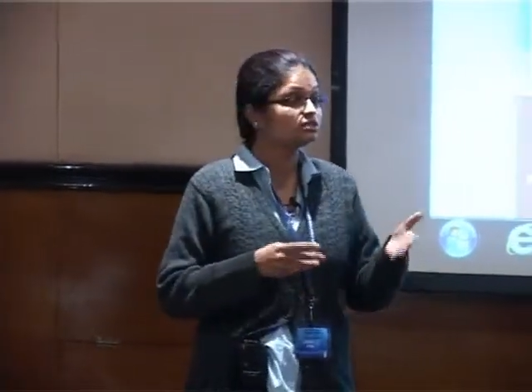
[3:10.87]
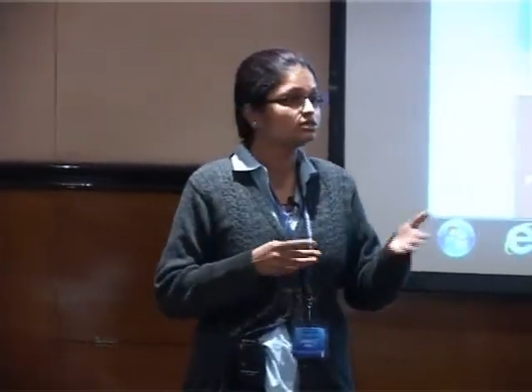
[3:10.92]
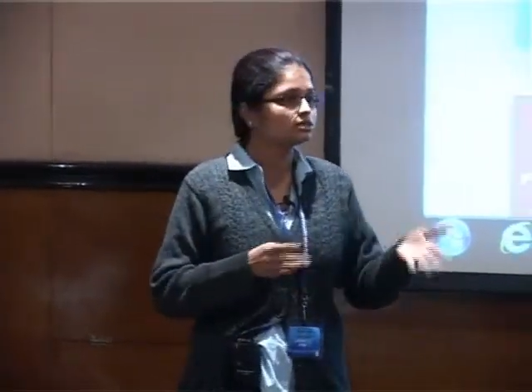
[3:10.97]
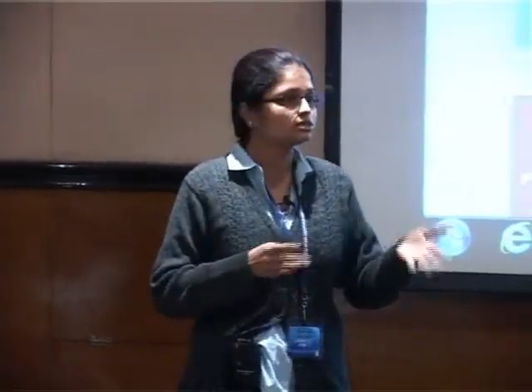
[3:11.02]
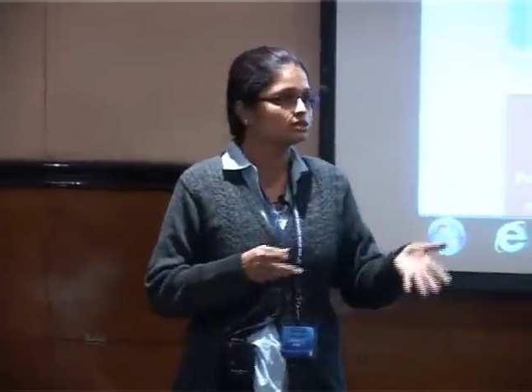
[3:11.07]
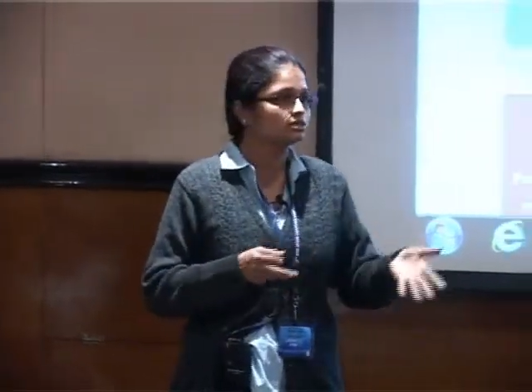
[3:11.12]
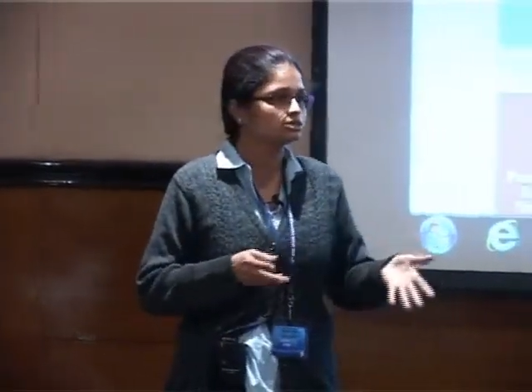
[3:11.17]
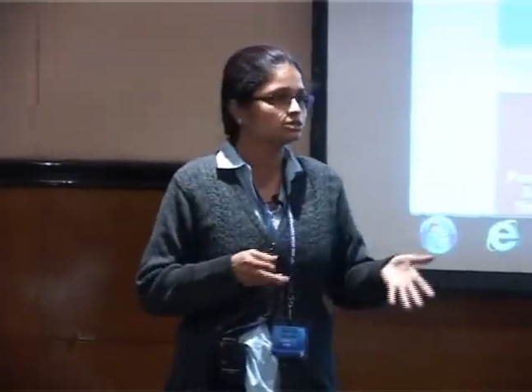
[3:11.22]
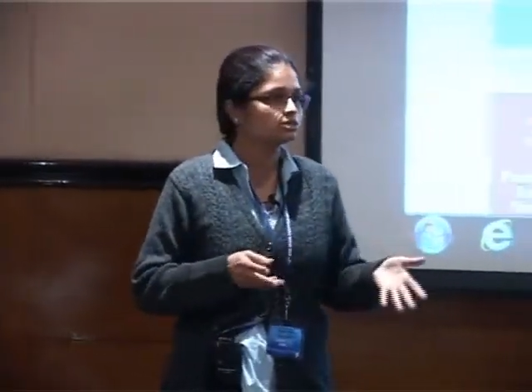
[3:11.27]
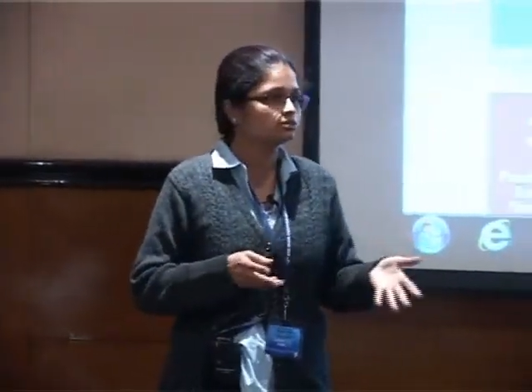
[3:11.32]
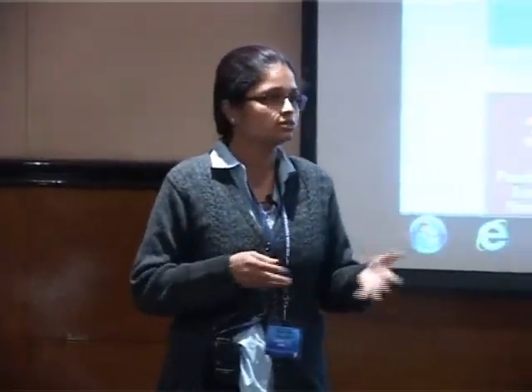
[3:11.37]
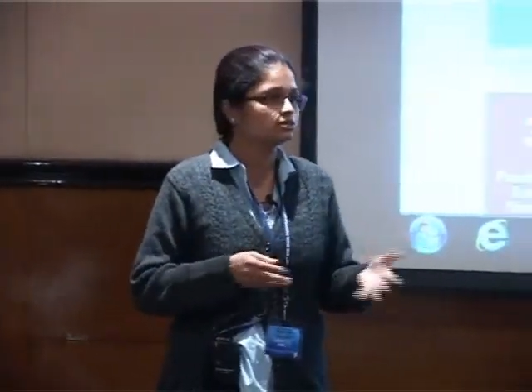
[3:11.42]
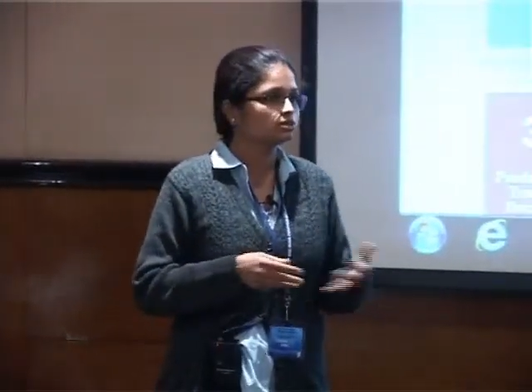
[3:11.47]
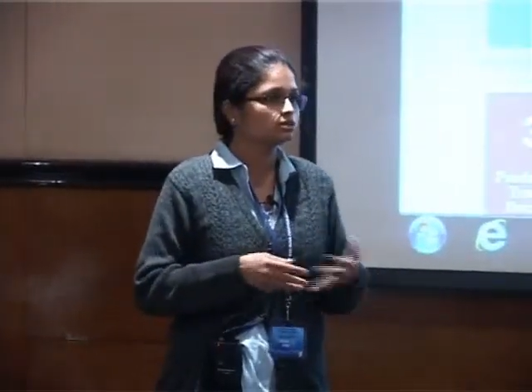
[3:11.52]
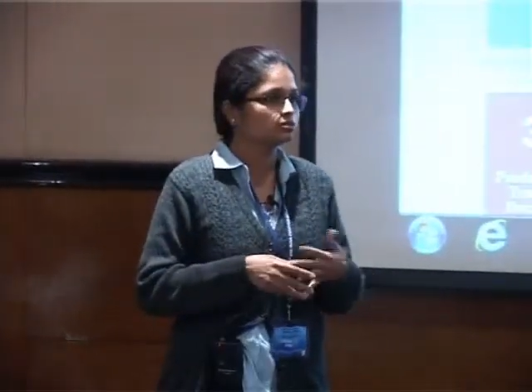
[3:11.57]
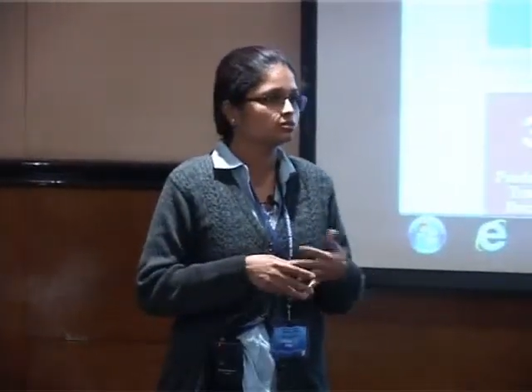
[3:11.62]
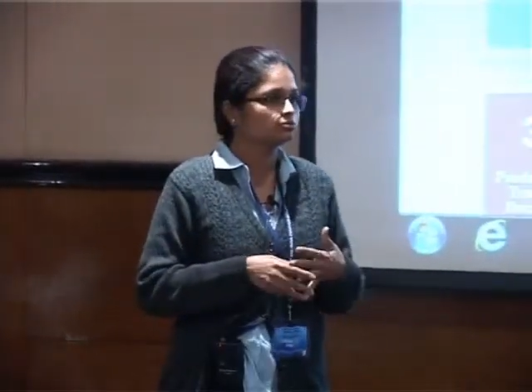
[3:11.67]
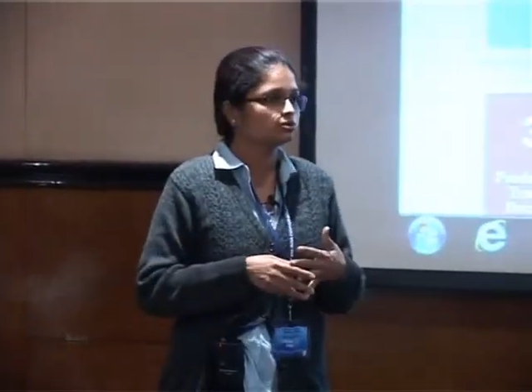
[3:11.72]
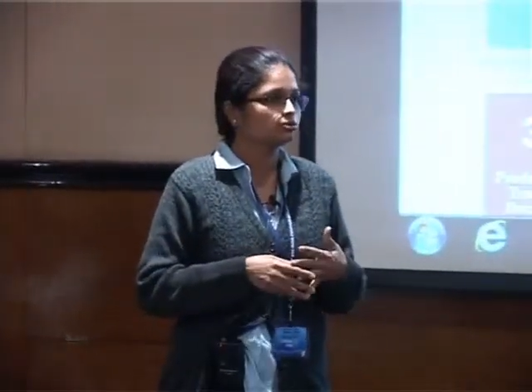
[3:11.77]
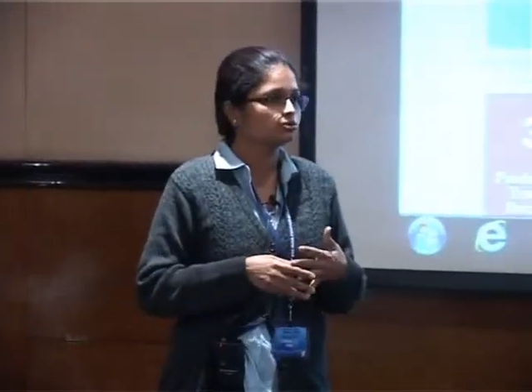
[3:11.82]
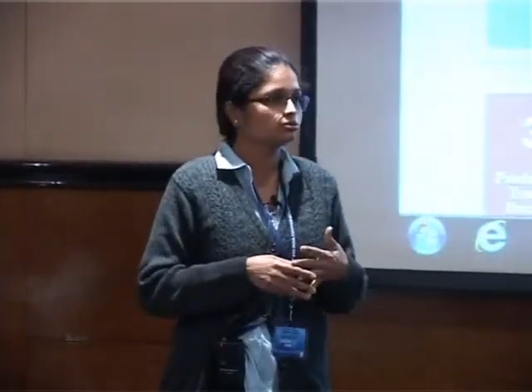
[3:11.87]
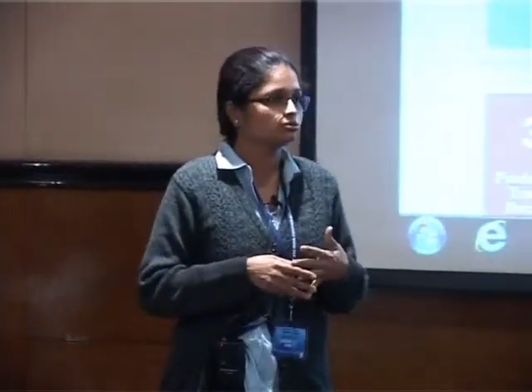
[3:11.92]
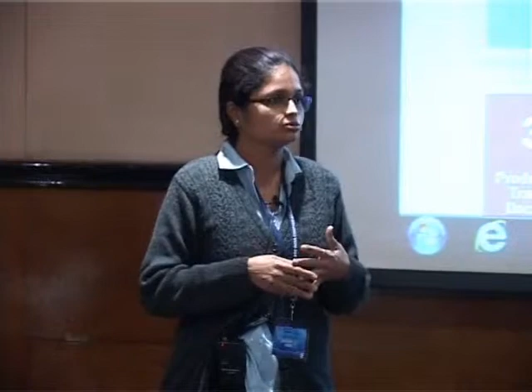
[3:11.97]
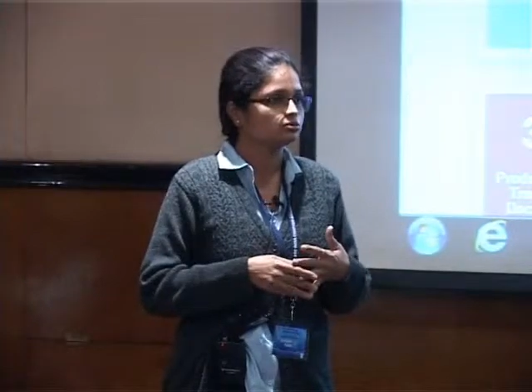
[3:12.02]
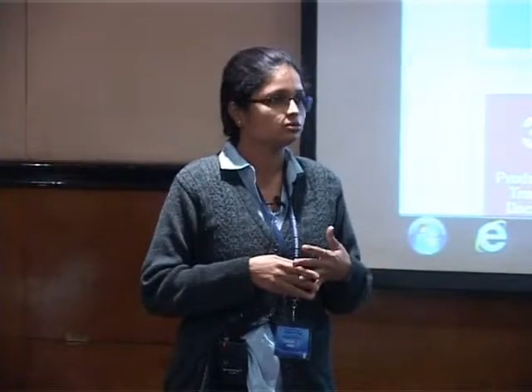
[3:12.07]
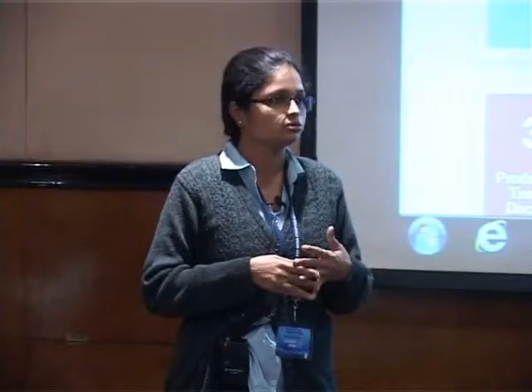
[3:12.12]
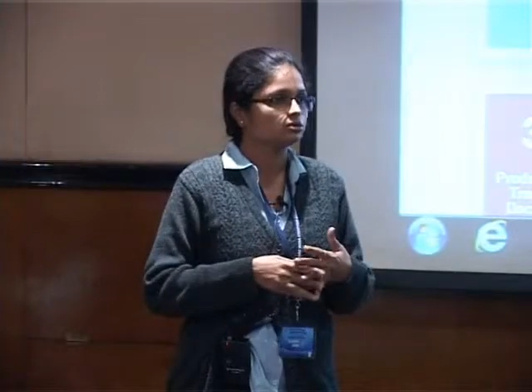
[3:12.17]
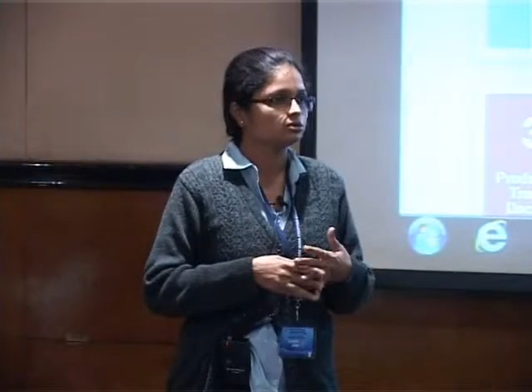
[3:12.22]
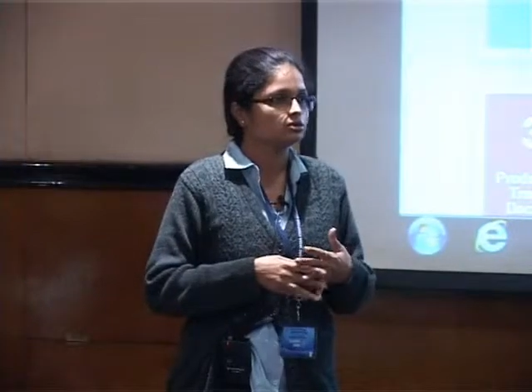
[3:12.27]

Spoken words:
the customer come to know?